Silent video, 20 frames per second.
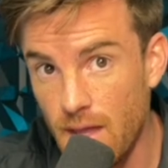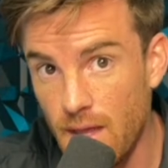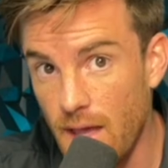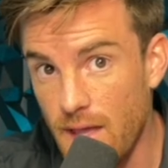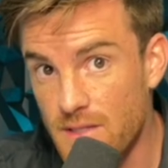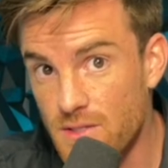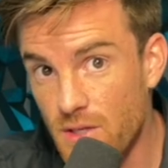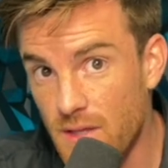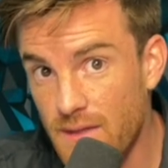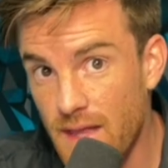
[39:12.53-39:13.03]

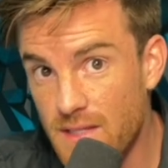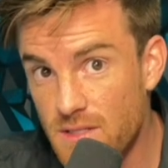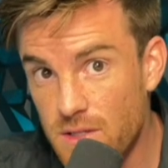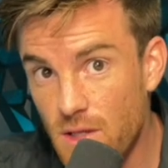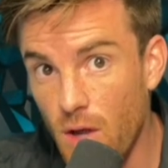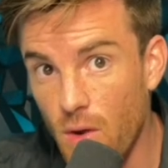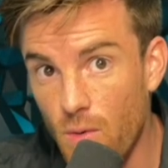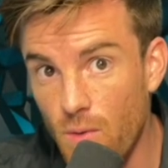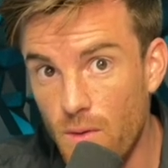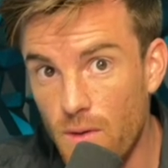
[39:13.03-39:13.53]
It's that's
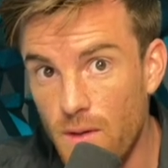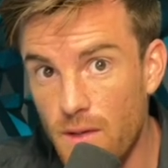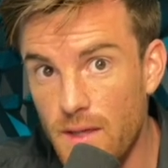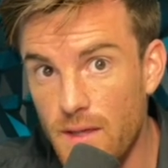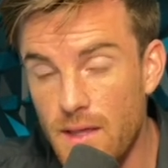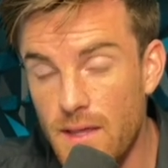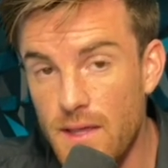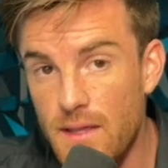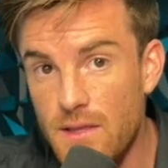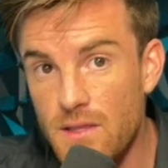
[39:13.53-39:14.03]
low.
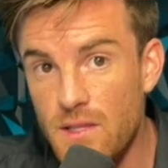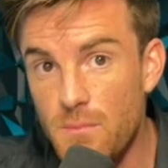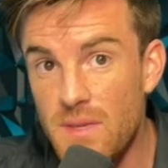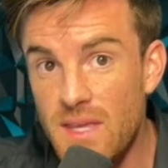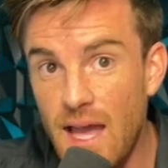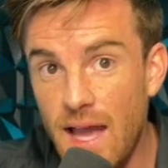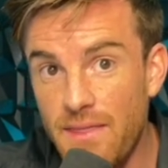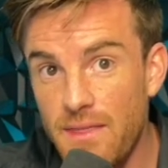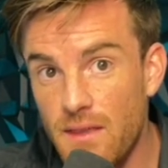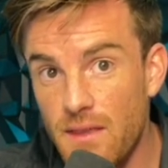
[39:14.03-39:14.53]
It, it, to
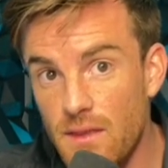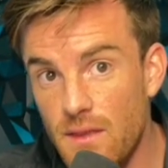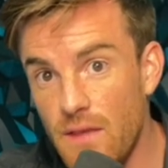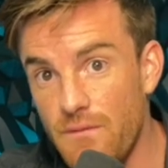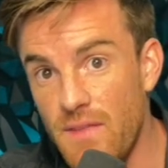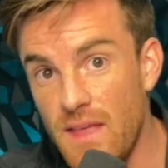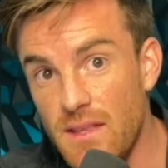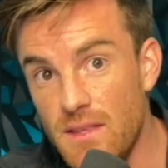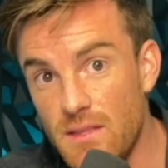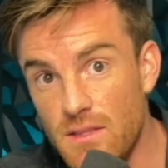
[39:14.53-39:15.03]
me, I think
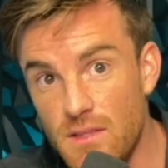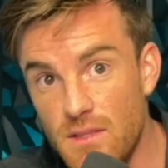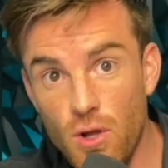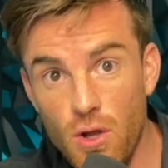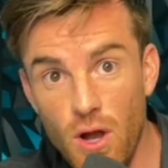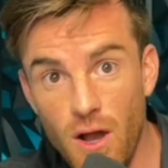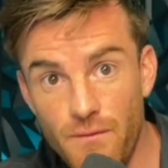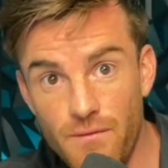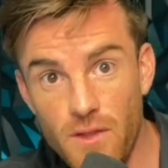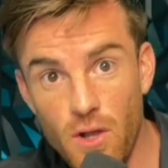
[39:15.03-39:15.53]
if they
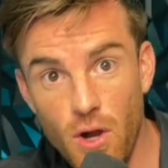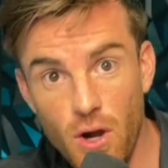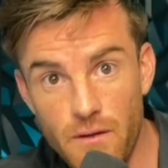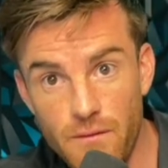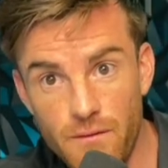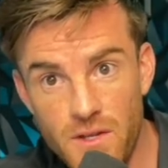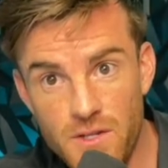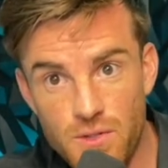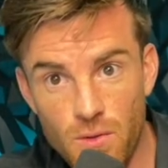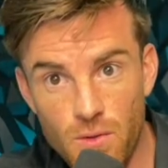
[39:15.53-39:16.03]
took off the
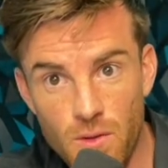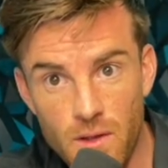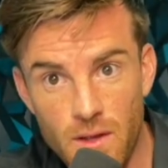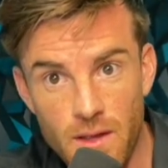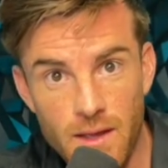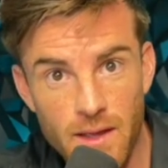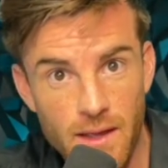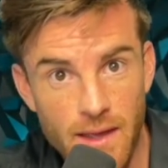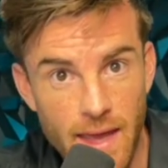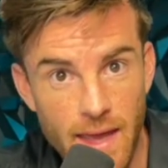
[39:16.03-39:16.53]
artificial
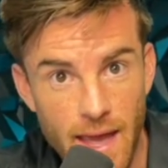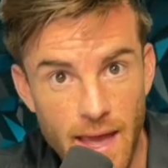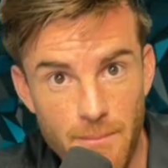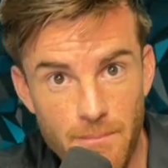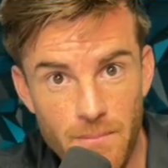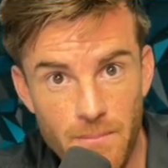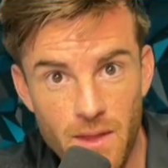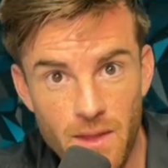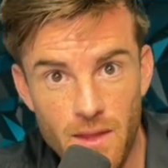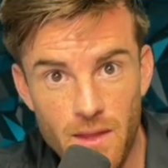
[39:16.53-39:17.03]
cap,
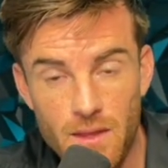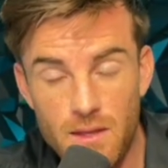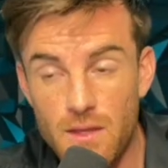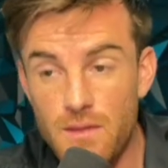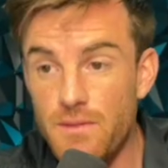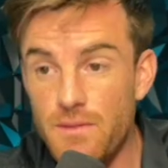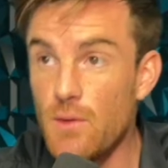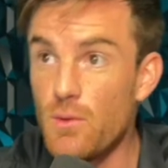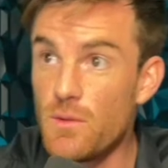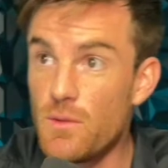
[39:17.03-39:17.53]

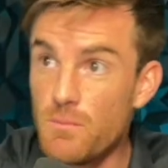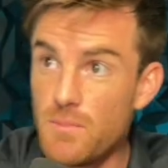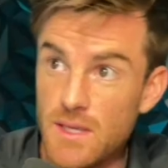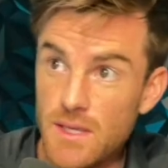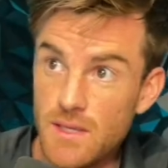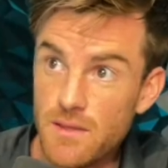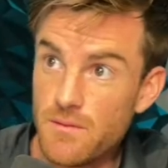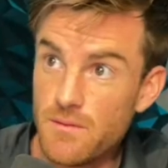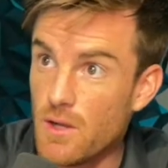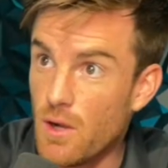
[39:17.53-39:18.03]
they would
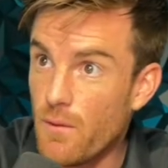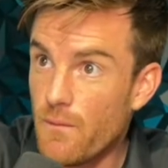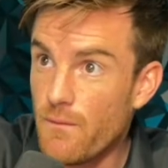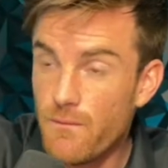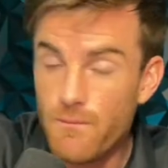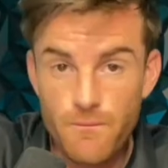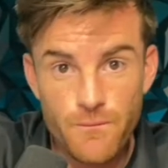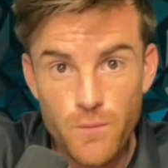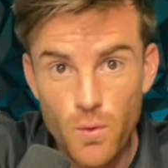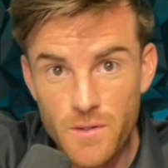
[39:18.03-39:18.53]
be, you know,
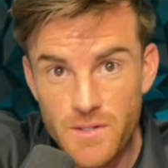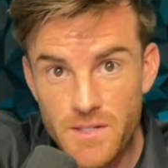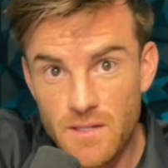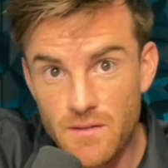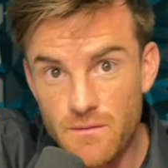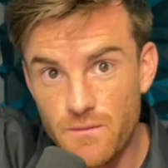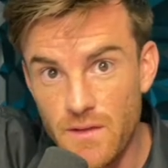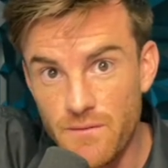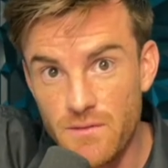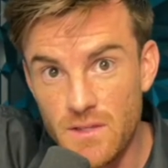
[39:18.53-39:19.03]

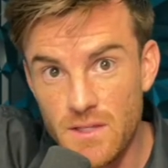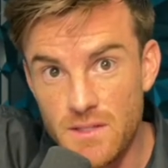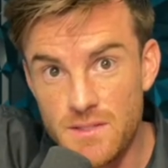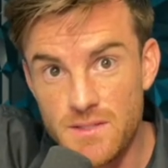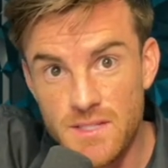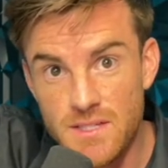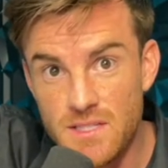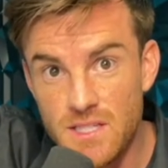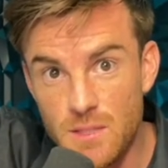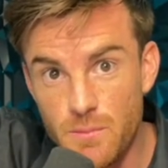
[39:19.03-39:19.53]
14, 15,
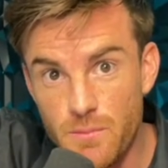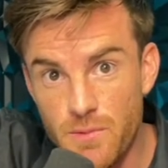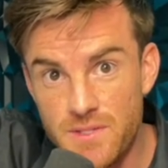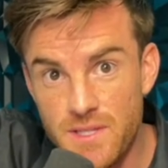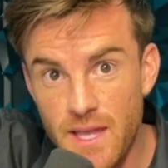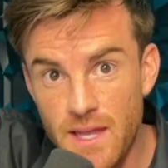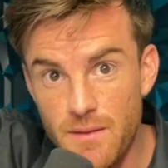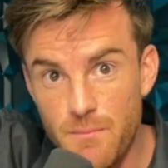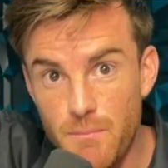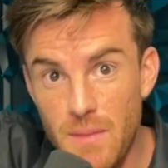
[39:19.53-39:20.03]

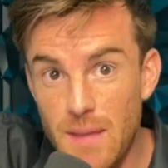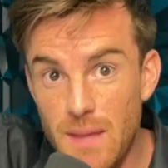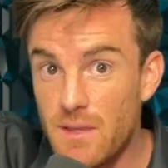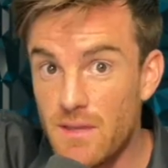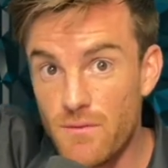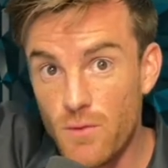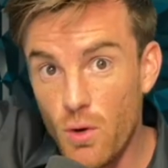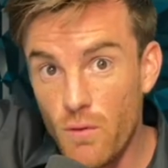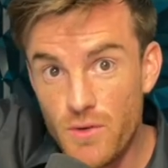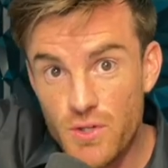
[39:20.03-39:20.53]
16%, maybe
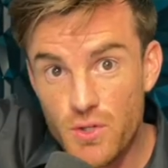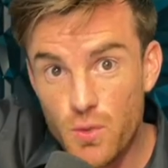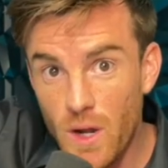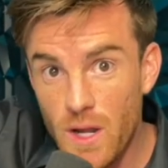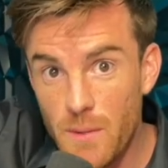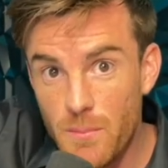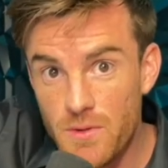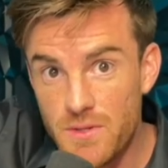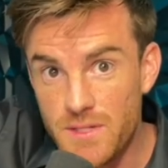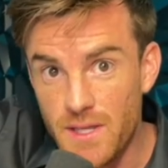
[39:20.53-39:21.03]
even over
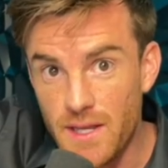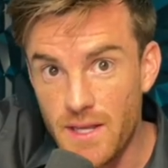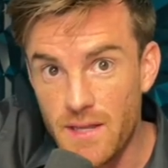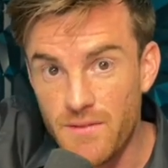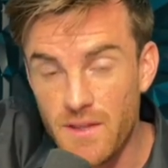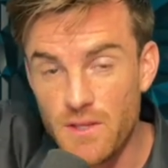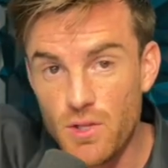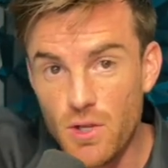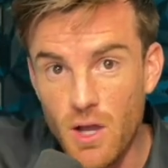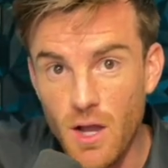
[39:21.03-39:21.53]
20% if
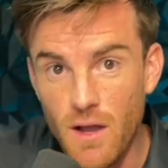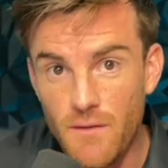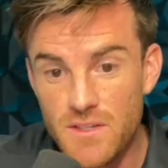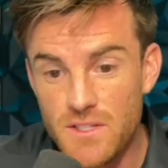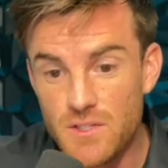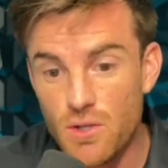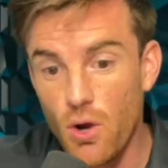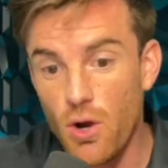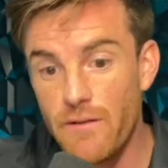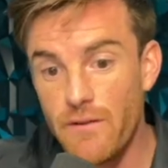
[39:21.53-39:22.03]
they took off
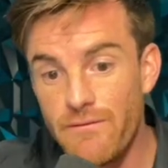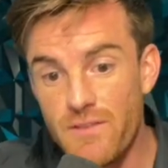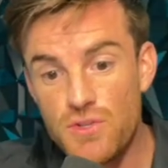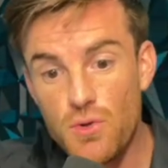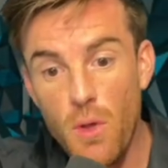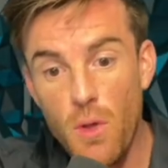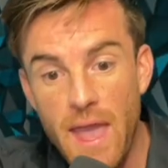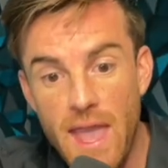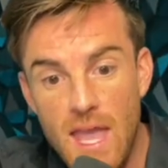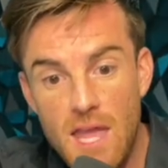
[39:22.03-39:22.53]
these
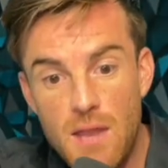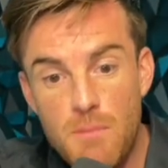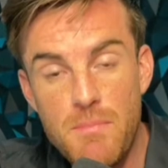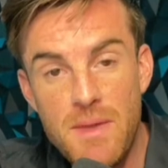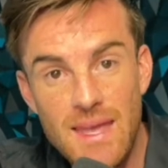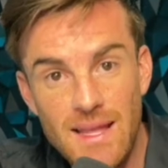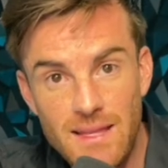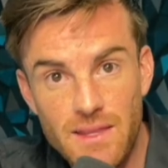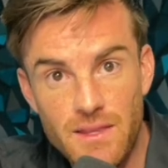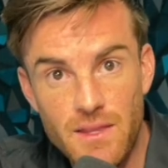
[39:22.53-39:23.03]
artificial hand
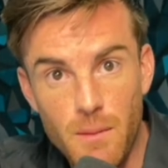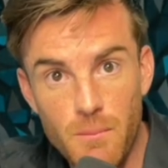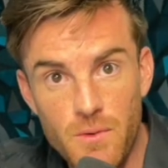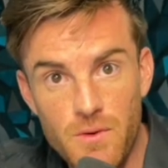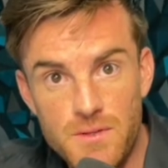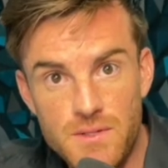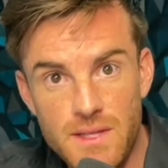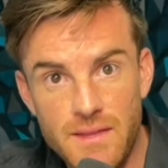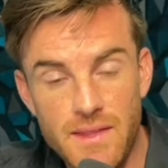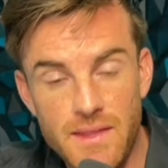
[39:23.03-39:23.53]
picked
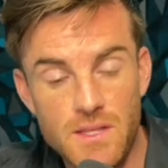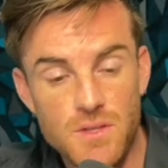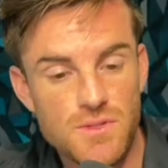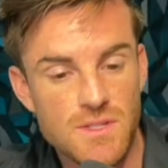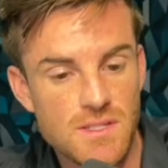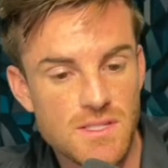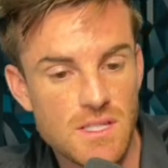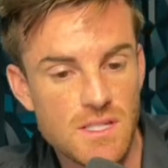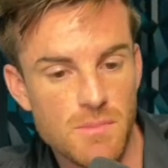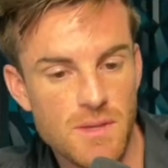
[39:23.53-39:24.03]
numbers and they used
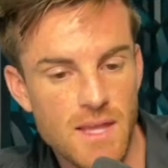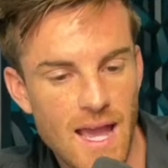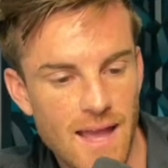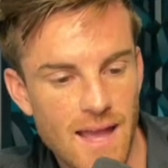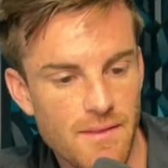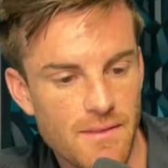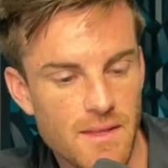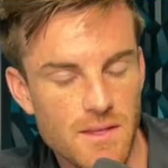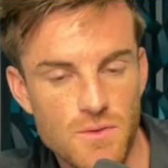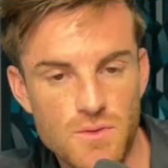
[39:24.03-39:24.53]
the CPI
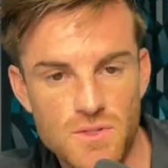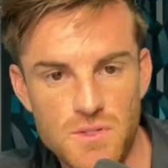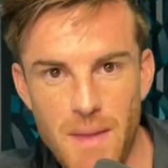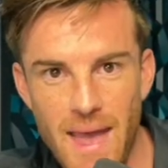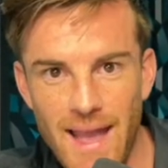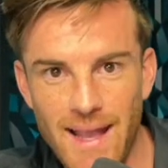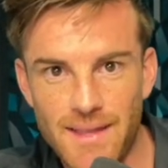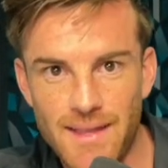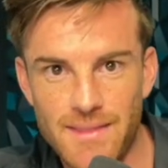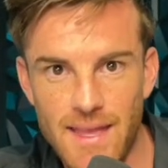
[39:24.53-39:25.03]
that they used
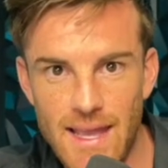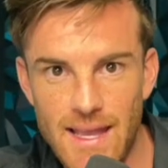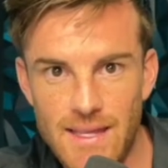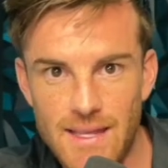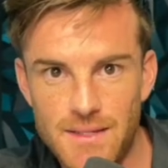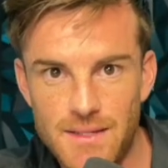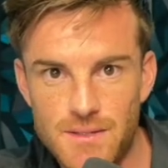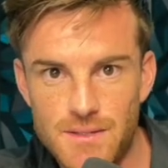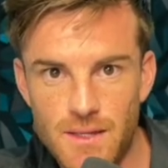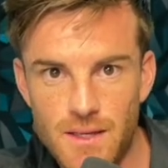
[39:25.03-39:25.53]
back in the
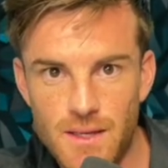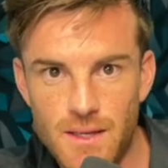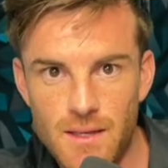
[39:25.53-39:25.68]
80s.